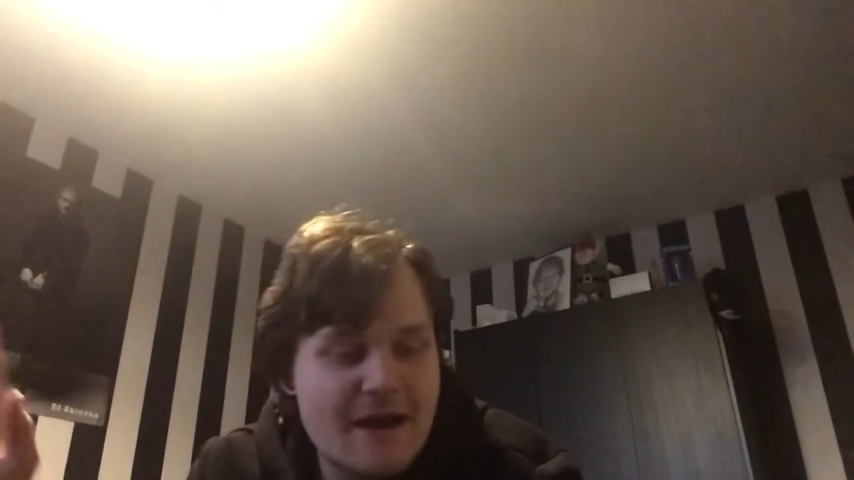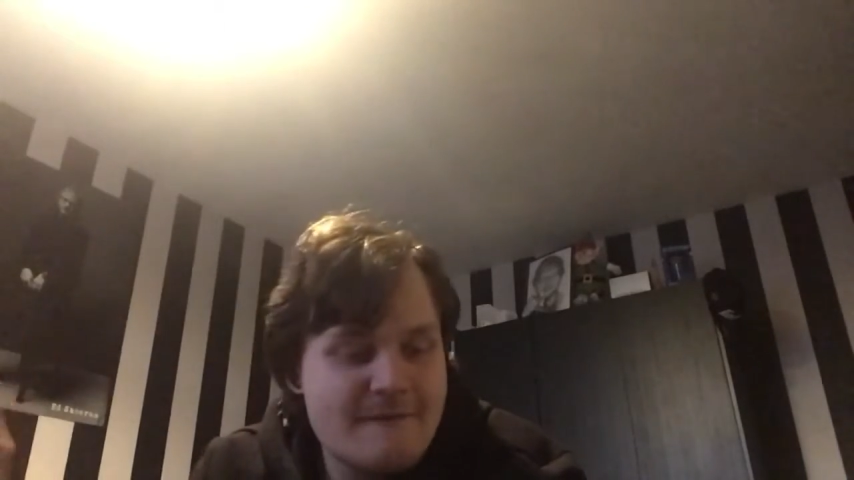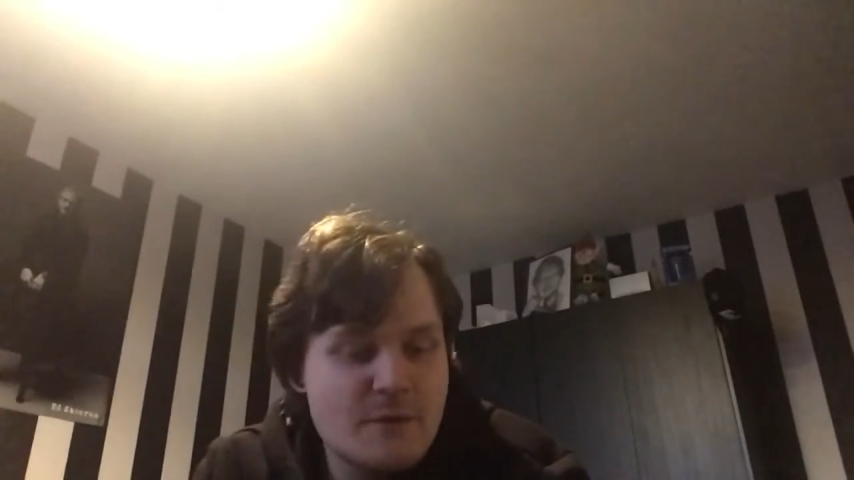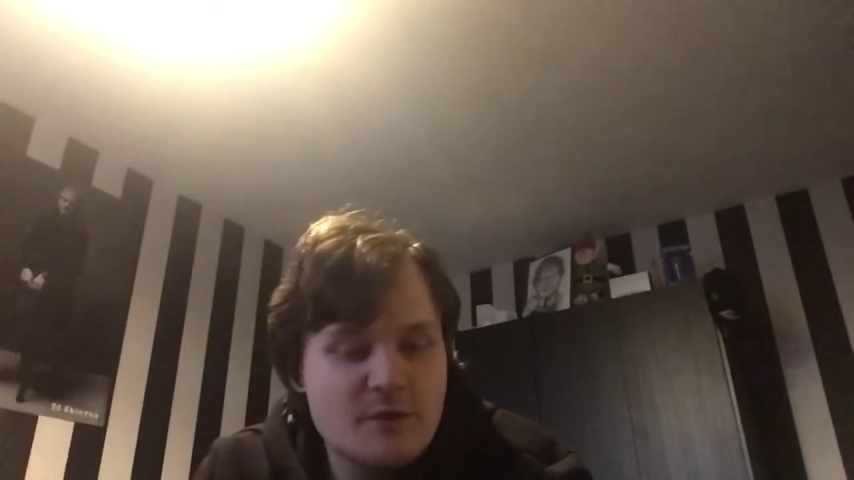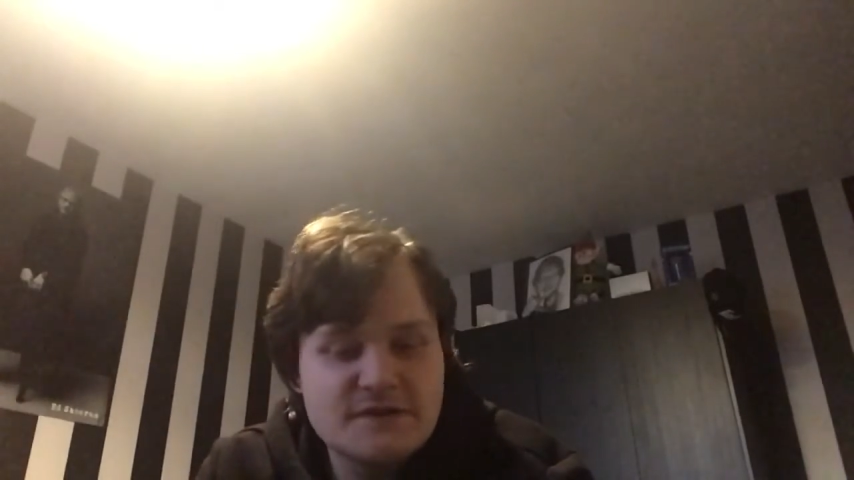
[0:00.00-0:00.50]

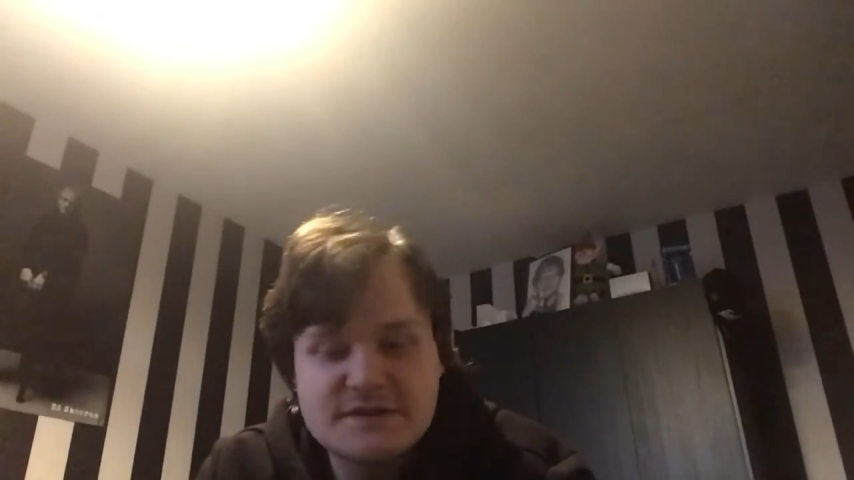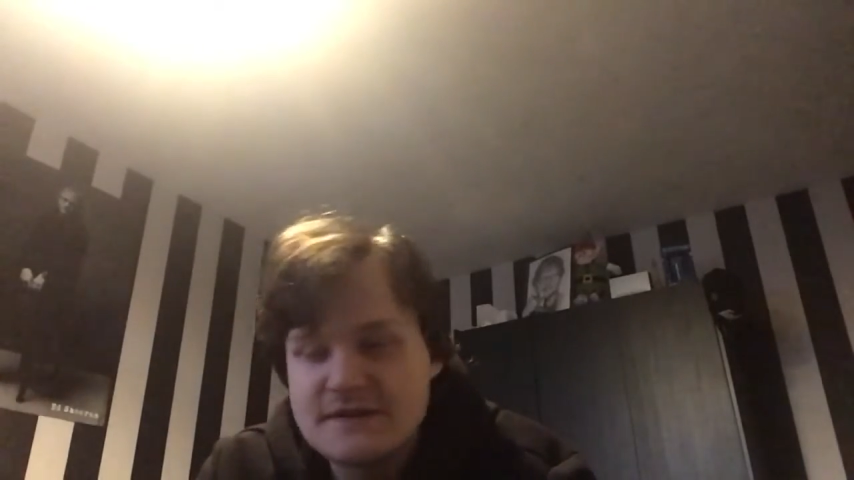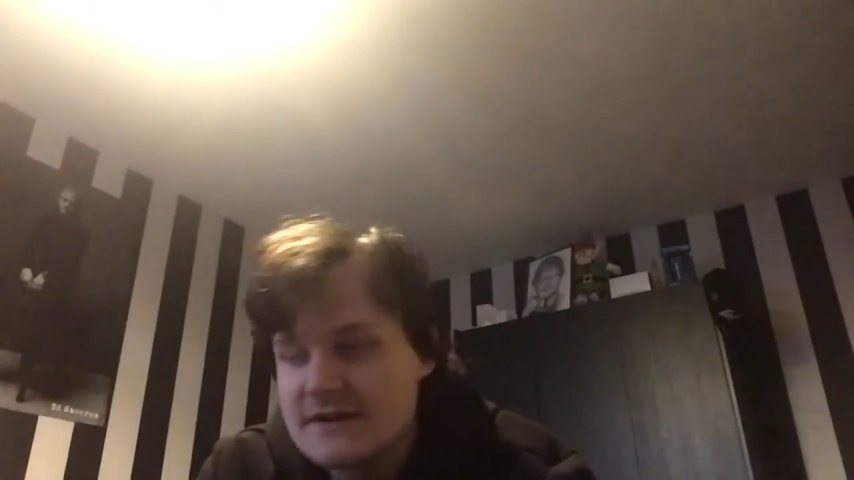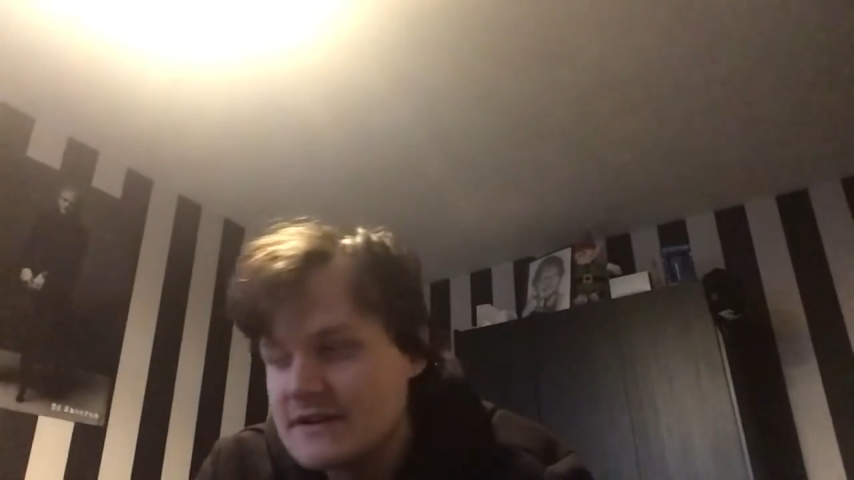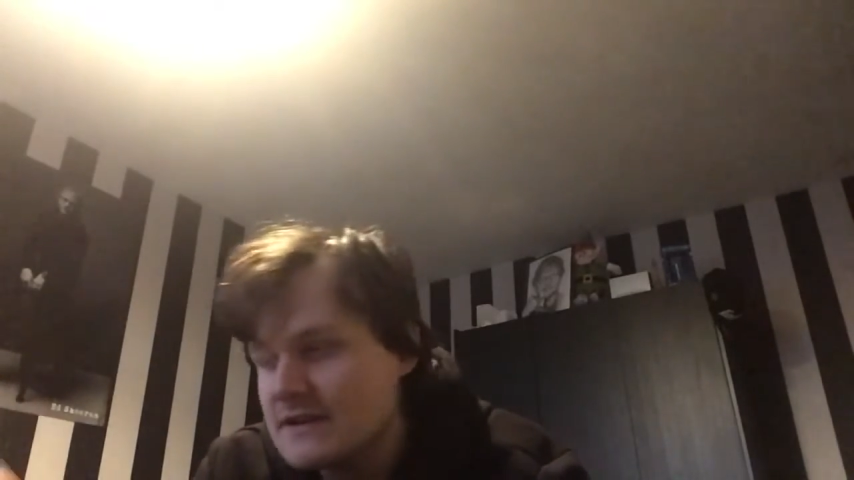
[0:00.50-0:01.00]
everyone to
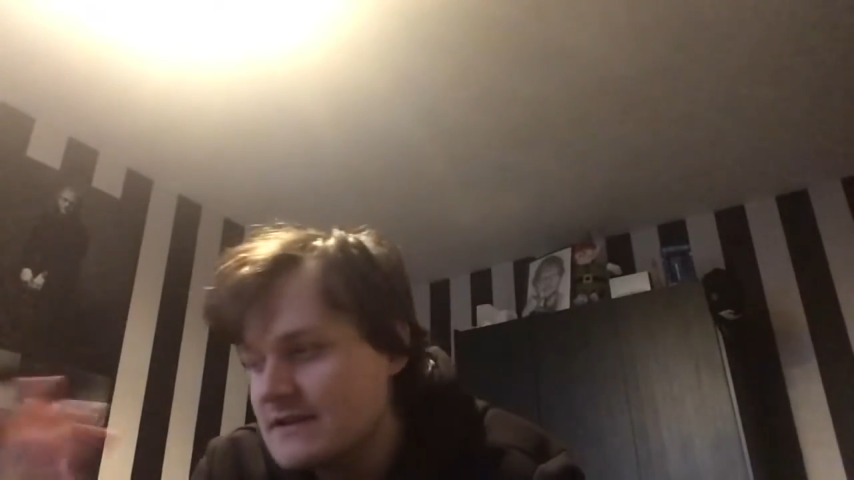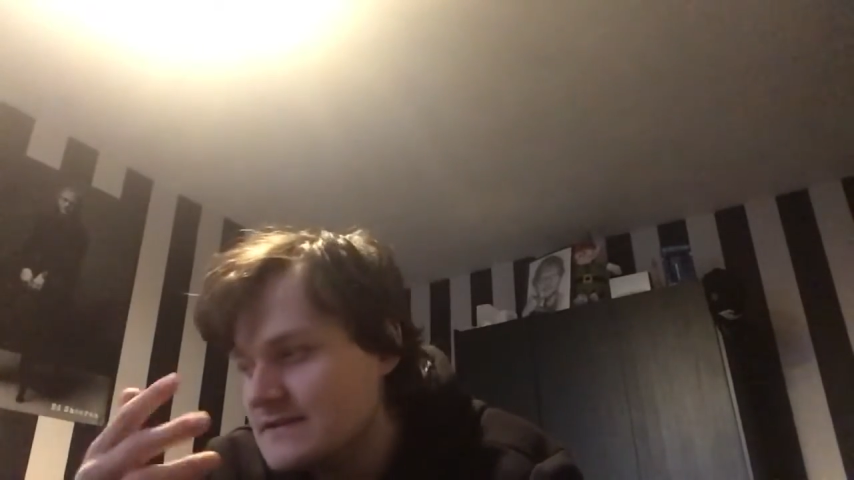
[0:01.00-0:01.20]
the